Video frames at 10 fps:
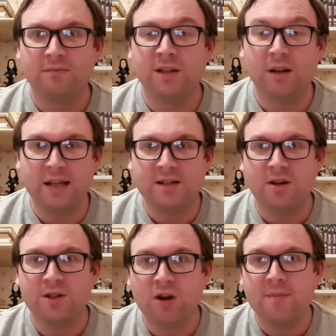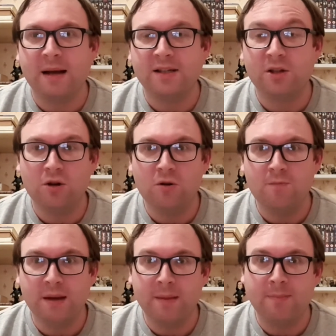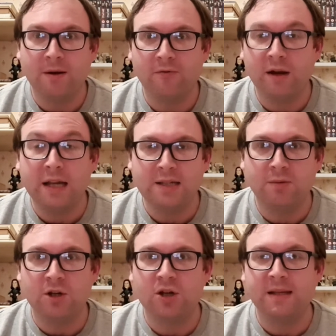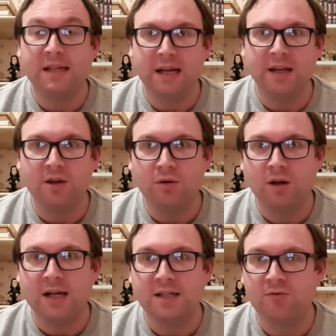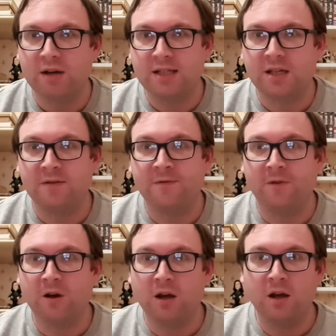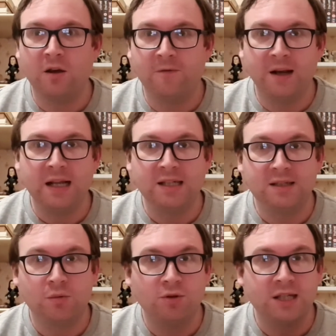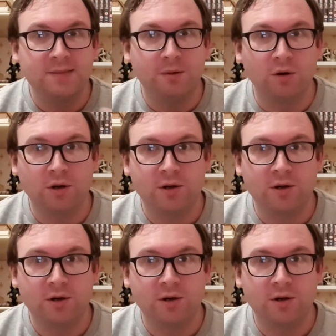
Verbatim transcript: So let's go straight back to Pygmy Puff Reads, where she'll be telling you guys the rest of her feelings towards this book.